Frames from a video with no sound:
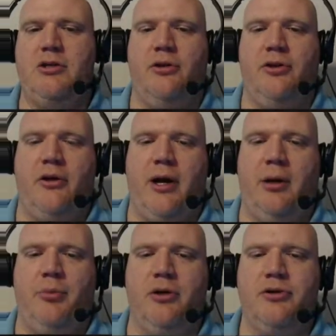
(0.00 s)
all the netherrack
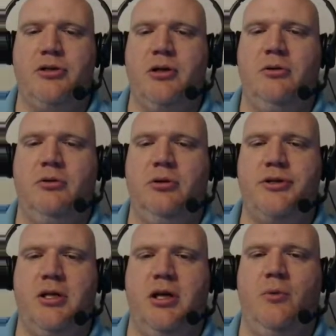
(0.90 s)
I brought. So, let's
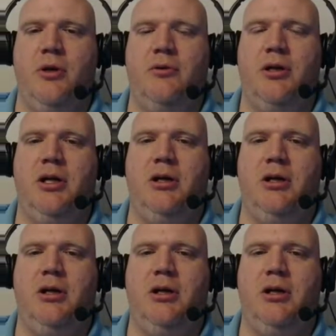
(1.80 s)
see, what do I need to